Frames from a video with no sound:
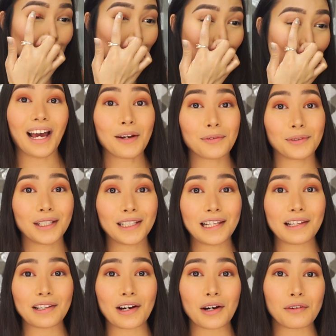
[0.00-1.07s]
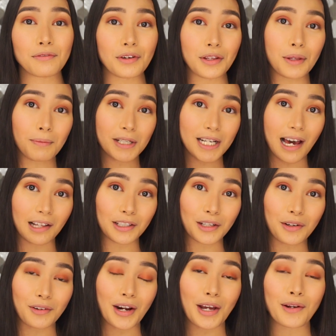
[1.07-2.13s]
cute. I really love the
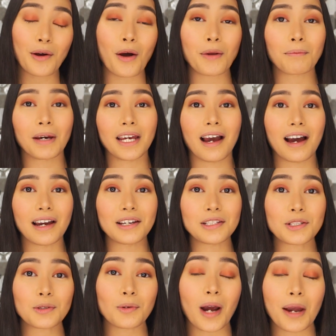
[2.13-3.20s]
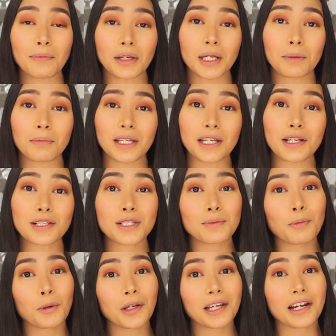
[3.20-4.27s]
metallic red on my eyes, so now I'm gonna be
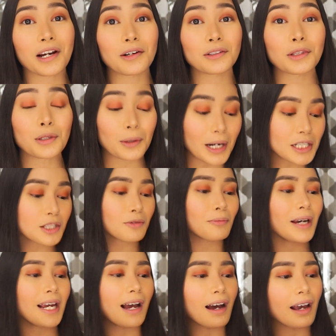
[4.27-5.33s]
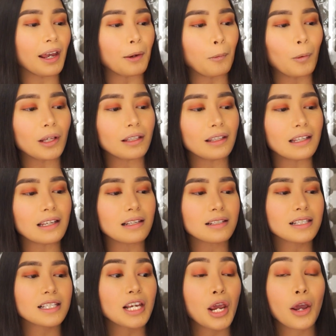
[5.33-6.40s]
smoking out the rest of my eye with
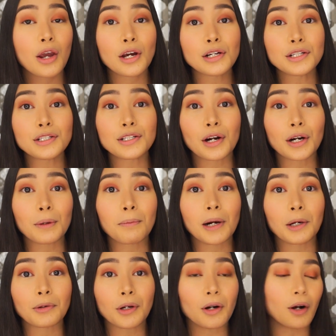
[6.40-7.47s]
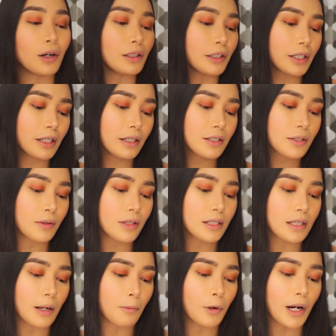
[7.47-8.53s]
this dark brown color. So the
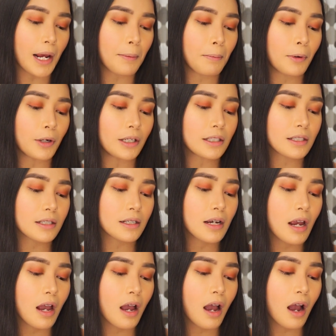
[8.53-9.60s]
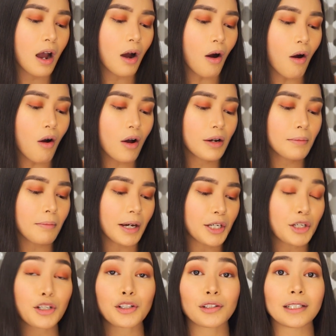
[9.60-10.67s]
same one I put on my
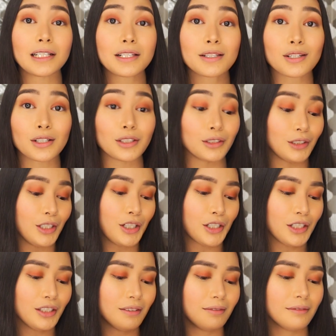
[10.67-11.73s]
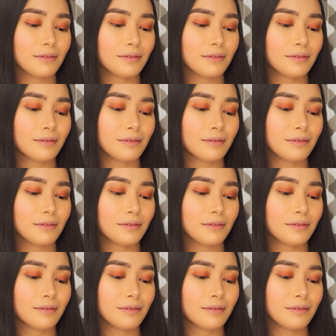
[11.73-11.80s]
crease earlier.